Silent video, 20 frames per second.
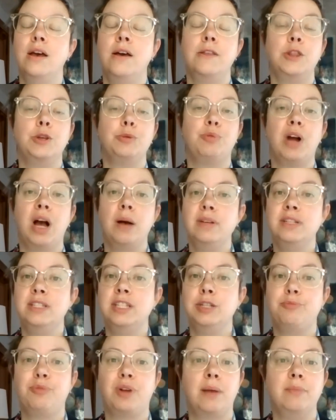The
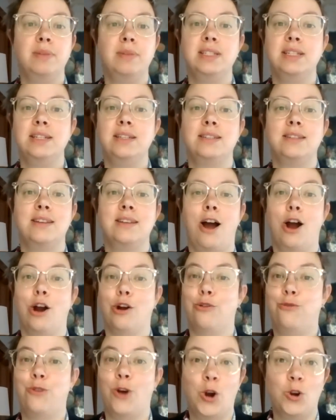promises are
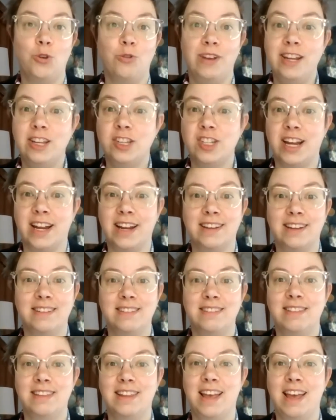far-reaching
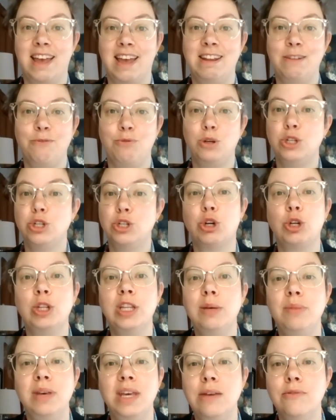and will surely
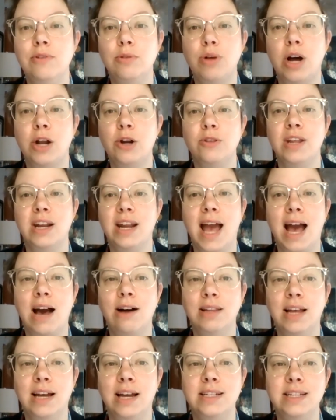be even broader than I
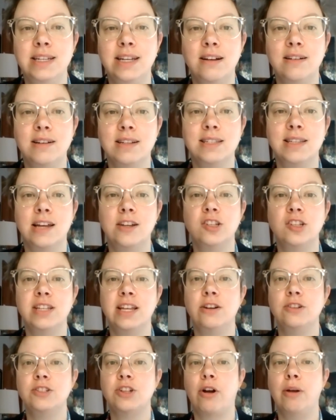outlined here, as
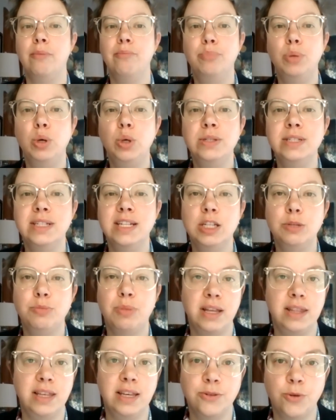legislators are emboldened
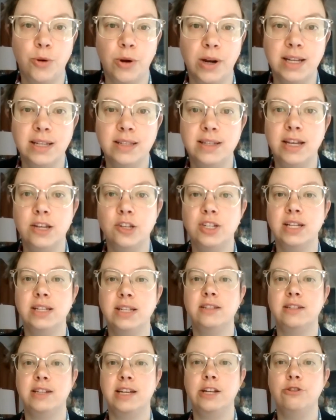by these
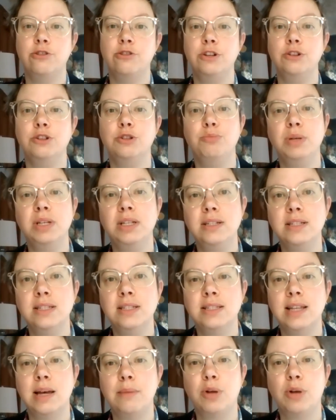organizations to introduce
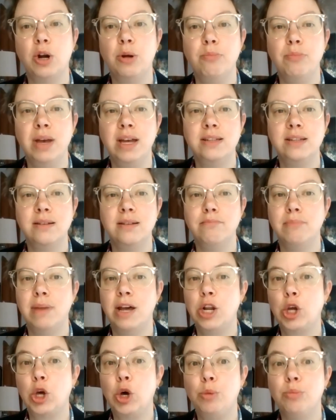bills that permit
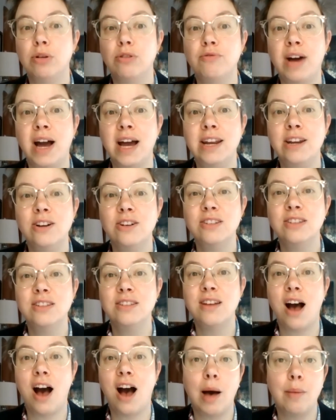medical providers
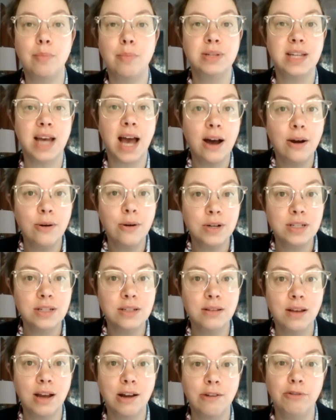to opt out
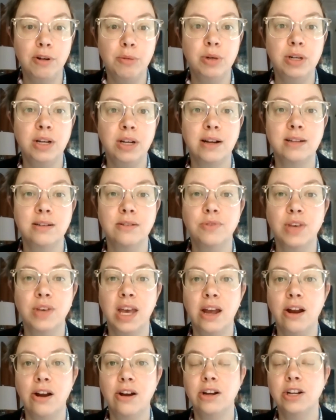of reproductive
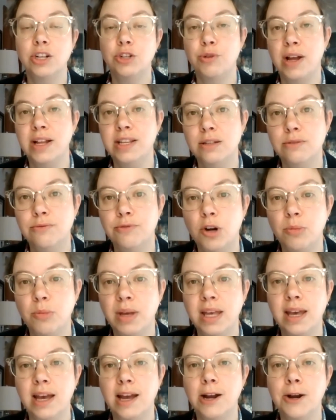care and
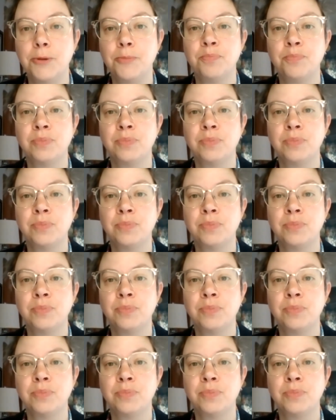trans-affirming care,